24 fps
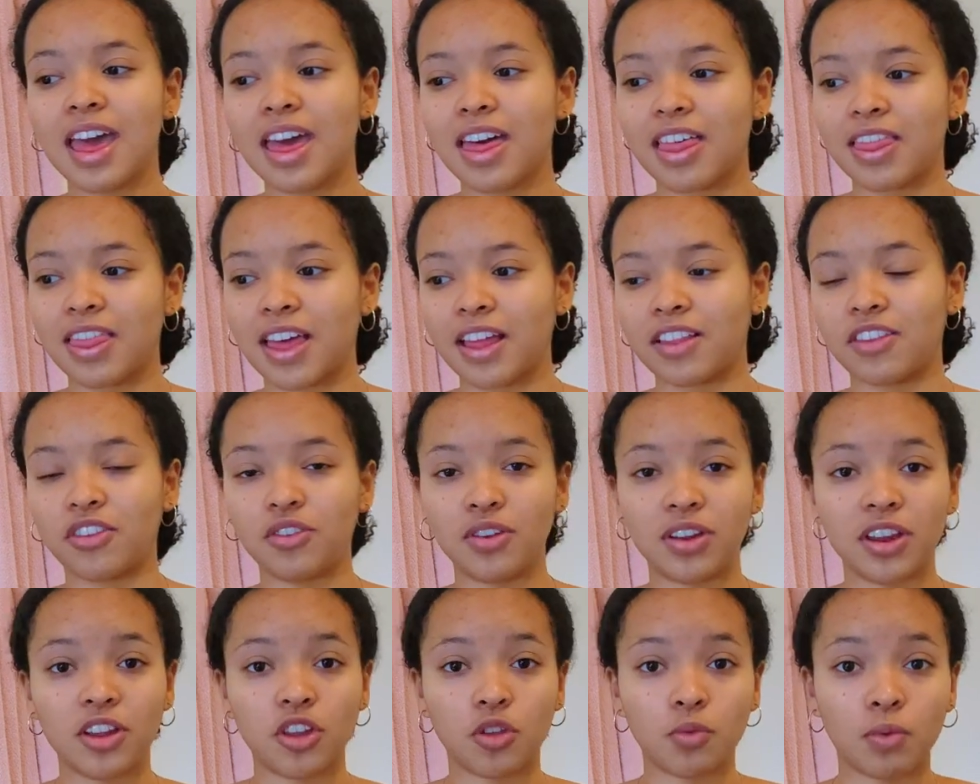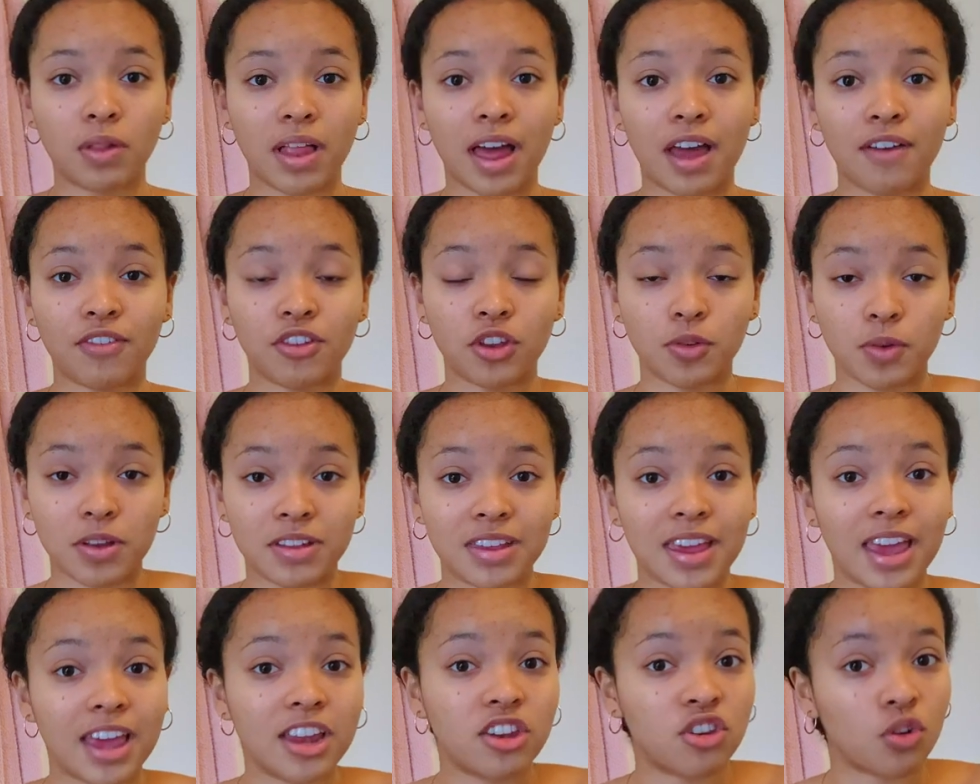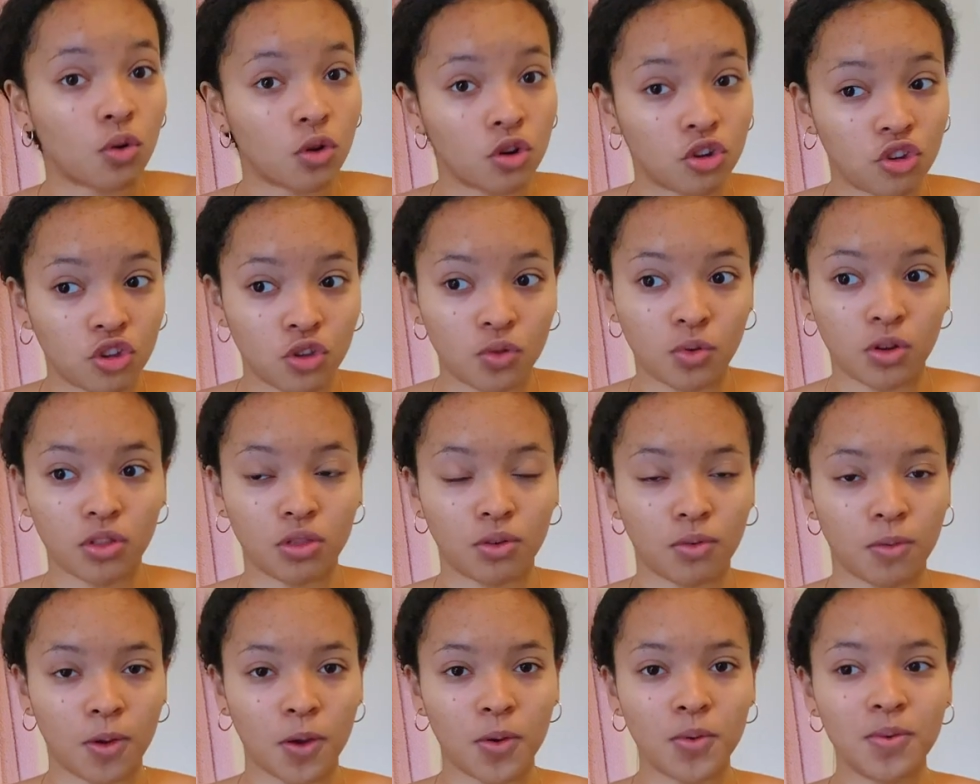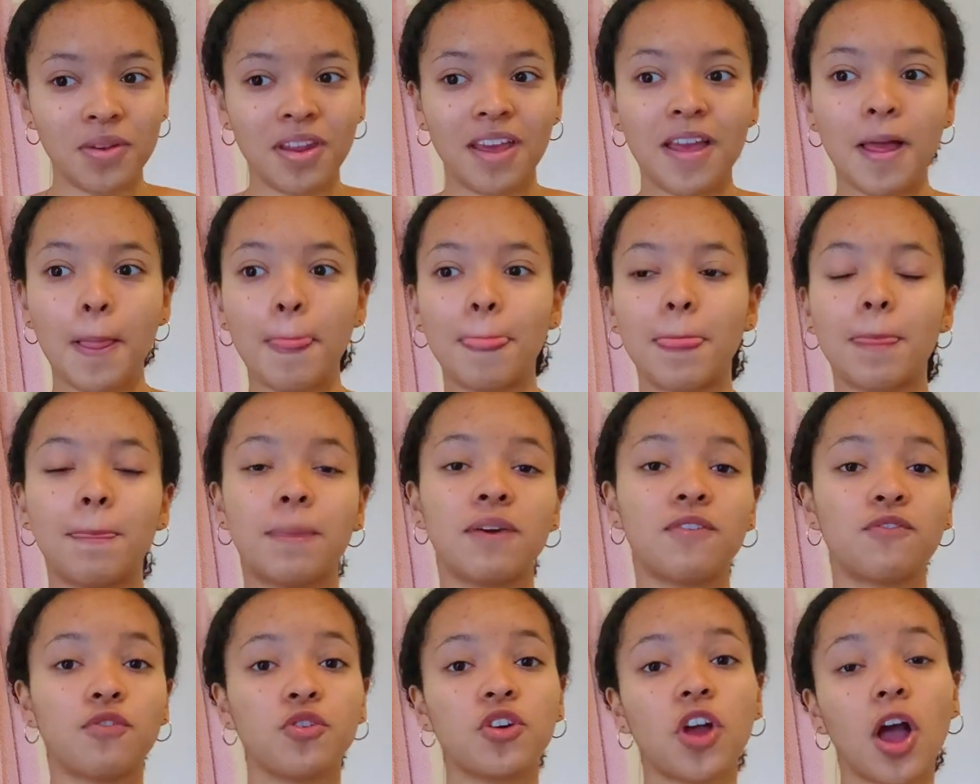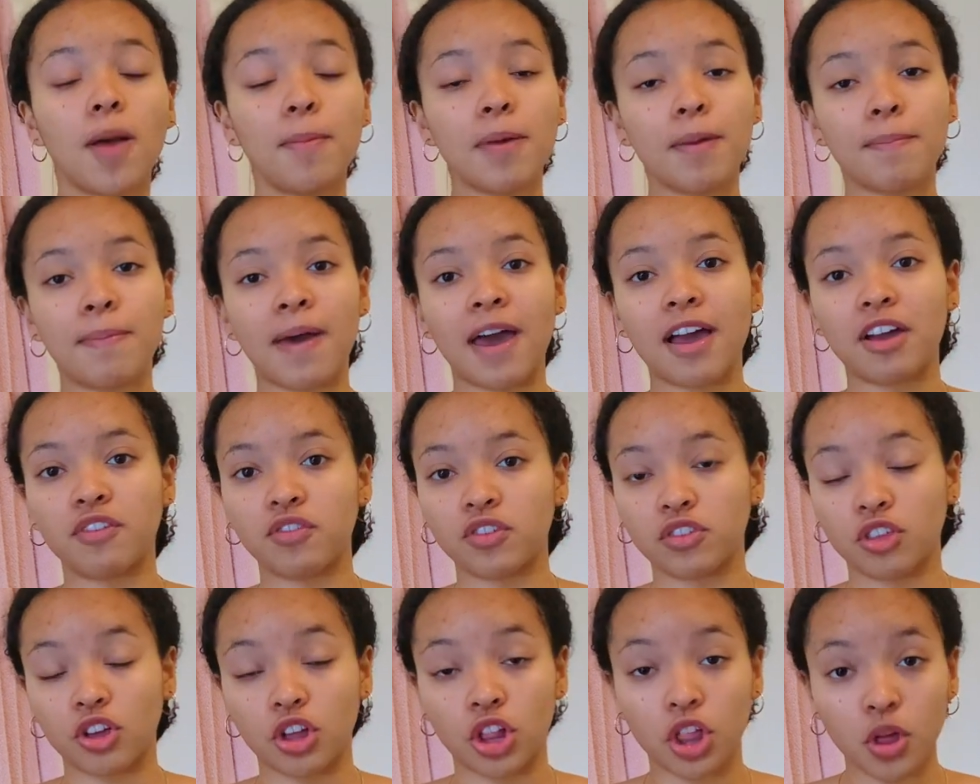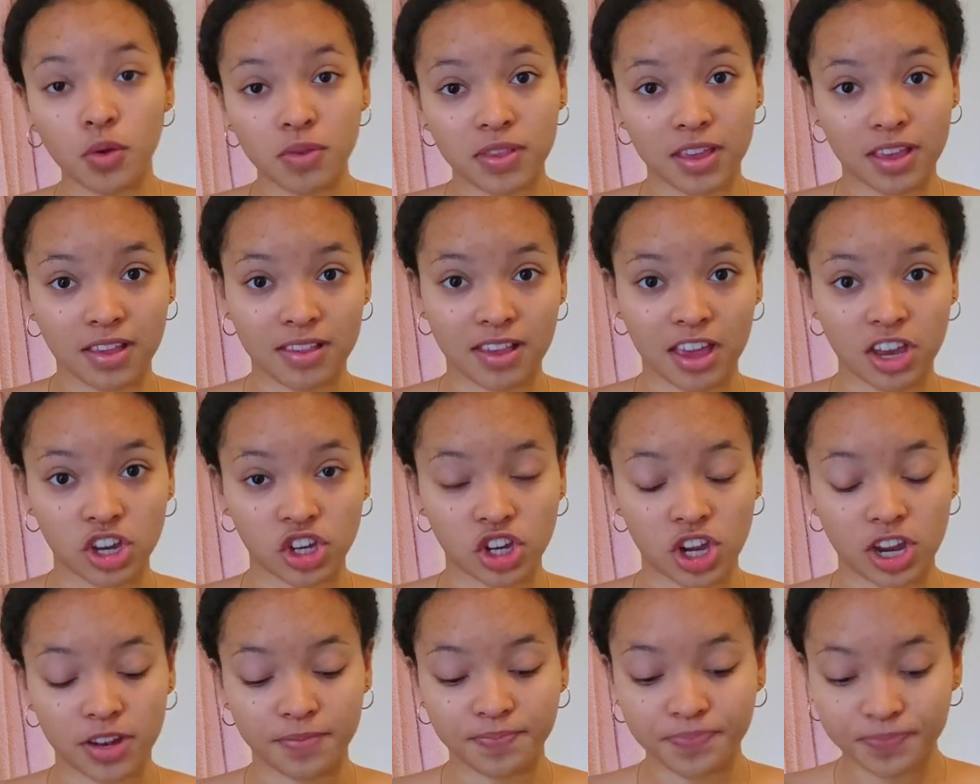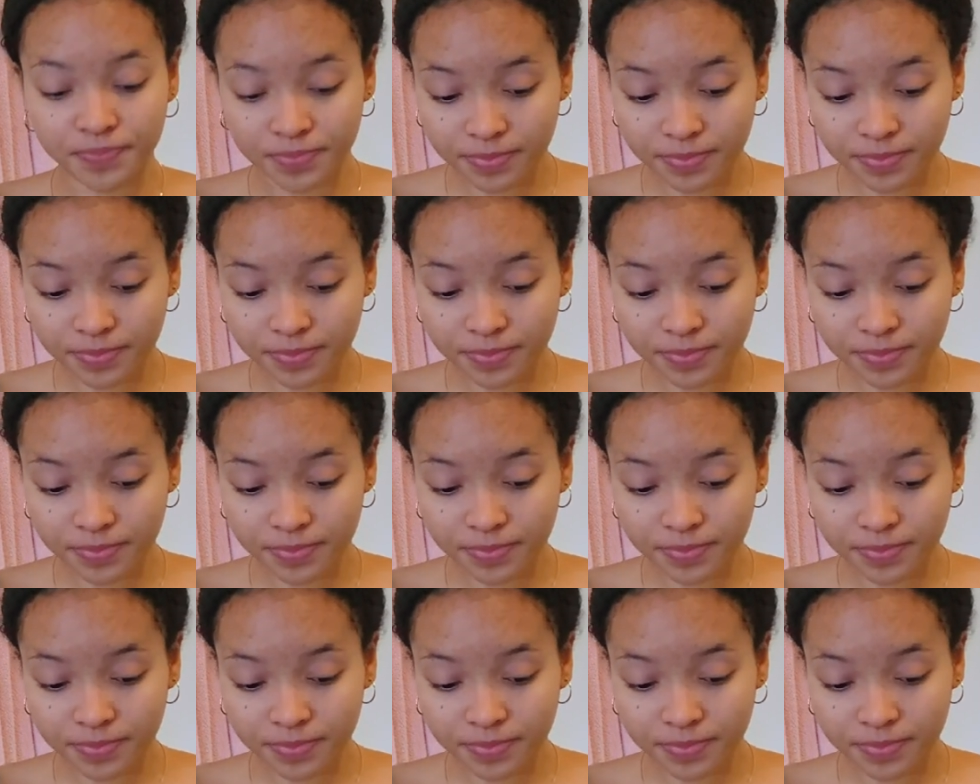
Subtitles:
that students will have to attend or do on their own before coming back for the closing session,